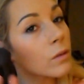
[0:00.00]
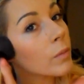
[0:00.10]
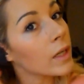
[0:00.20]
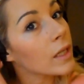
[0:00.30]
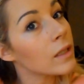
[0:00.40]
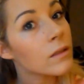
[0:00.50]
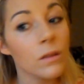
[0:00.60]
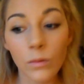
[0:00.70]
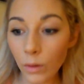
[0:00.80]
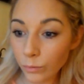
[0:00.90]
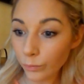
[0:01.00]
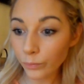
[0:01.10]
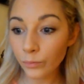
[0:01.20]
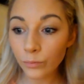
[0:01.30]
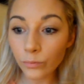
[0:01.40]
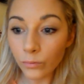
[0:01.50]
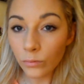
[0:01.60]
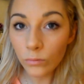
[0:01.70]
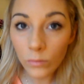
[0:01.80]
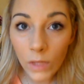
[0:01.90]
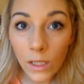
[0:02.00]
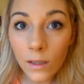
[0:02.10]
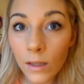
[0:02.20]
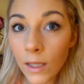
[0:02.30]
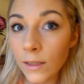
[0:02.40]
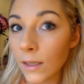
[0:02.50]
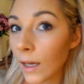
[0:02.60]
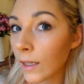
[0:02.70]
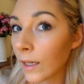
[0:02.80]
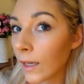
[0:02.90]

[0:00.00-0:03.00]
And do my ears as well. So that's that.